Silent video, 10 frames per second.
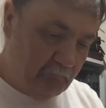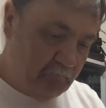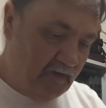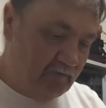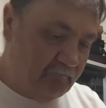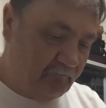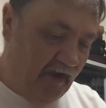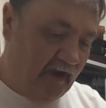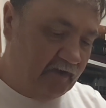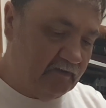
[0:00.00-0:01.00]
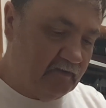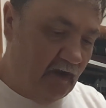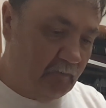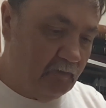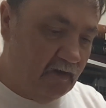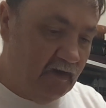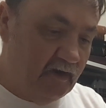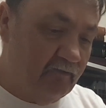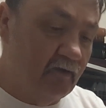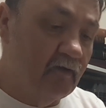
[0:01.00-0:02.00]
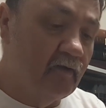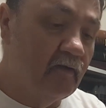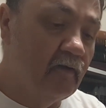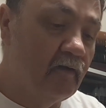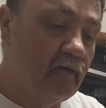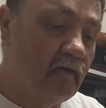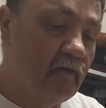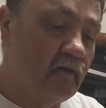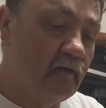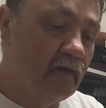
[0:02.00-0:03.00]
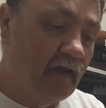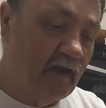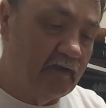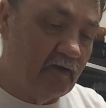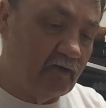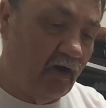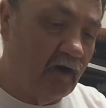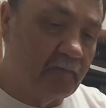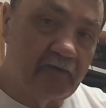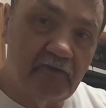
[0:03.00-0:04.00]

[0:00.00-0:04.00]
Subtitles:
Big fat, I believe, and they're carbon